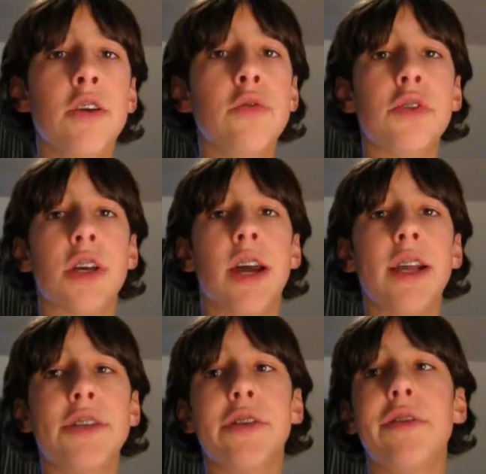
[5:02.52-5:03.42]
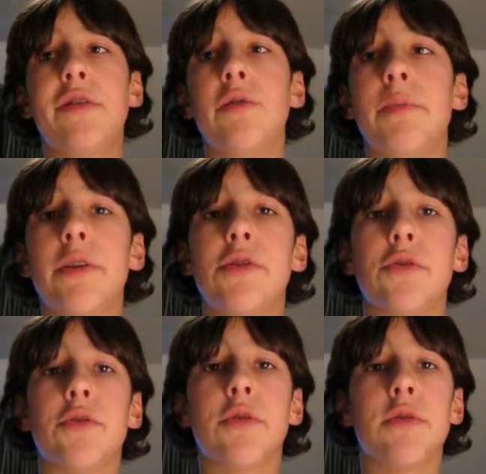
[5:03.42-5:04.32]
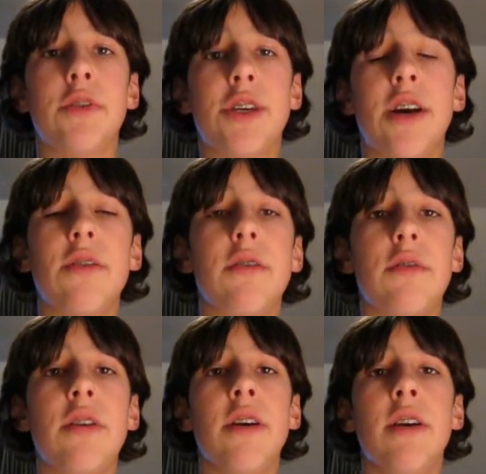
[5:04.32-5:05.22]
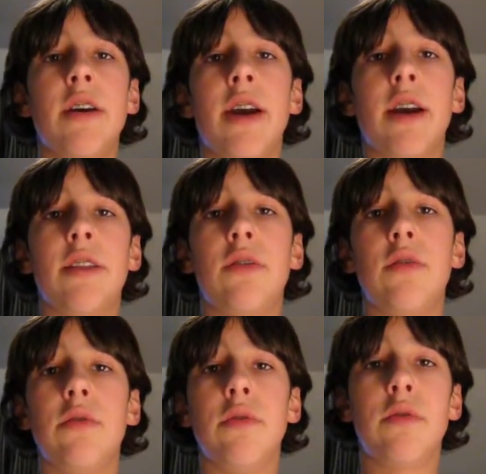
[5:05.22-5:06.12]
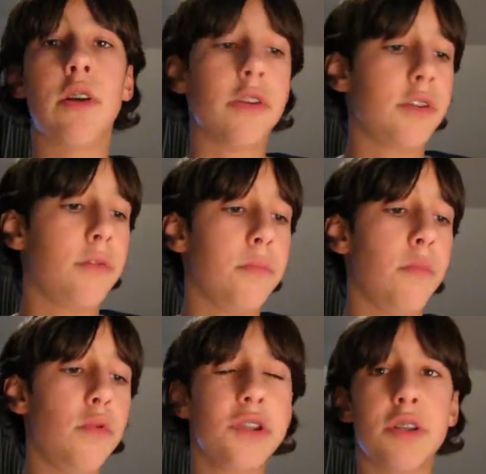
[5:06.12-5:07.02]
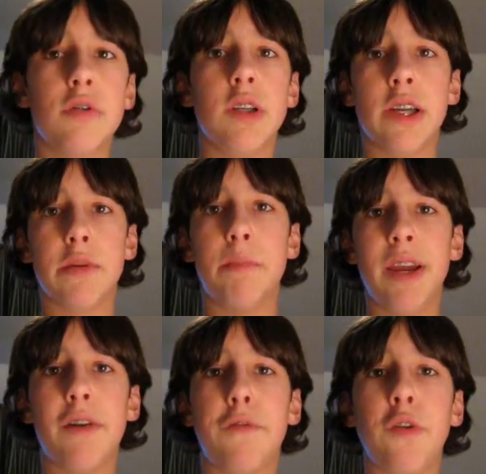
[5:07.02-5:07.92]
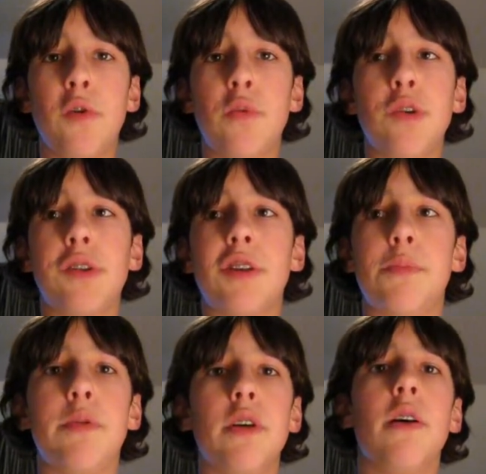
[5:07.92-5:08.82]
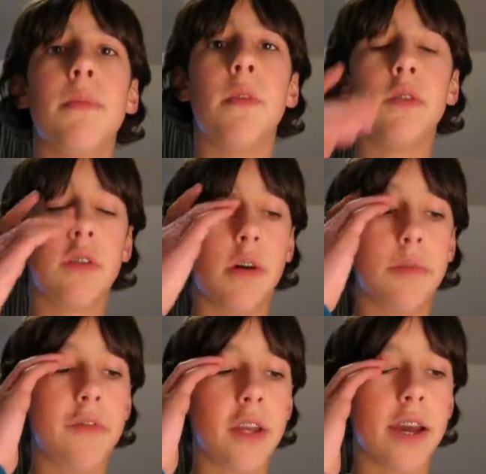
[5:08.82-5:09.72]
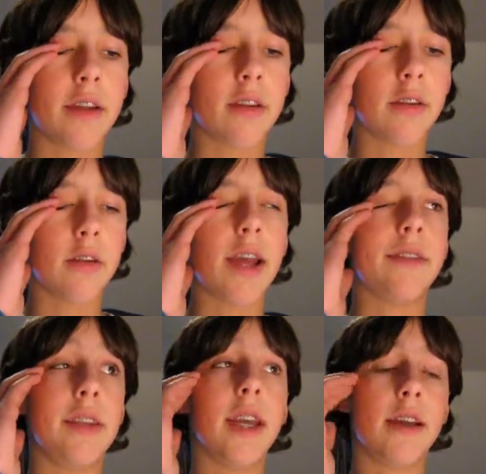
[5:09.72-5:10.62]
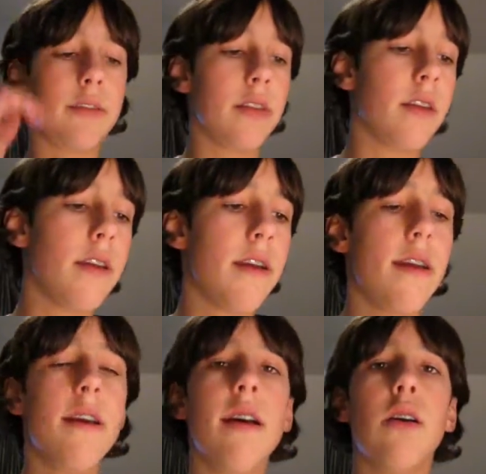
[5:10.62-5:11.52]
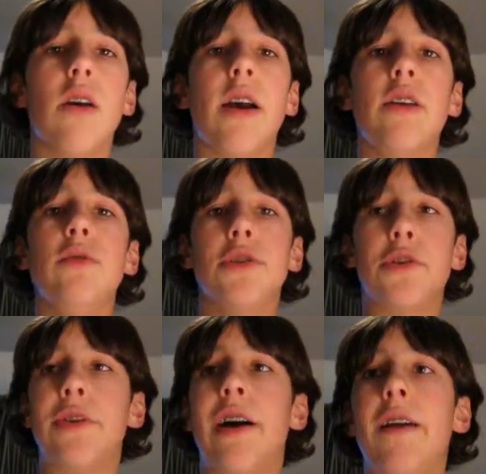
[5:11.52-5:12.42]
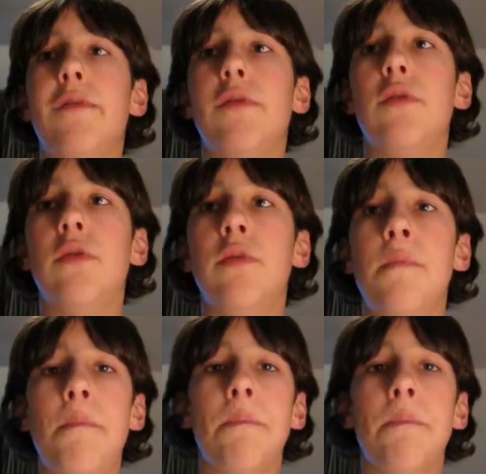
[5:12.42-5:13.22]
use a hatchet to build your shelter and to cut the bigger fuel wood that you put up on top of at the end, and use your knife to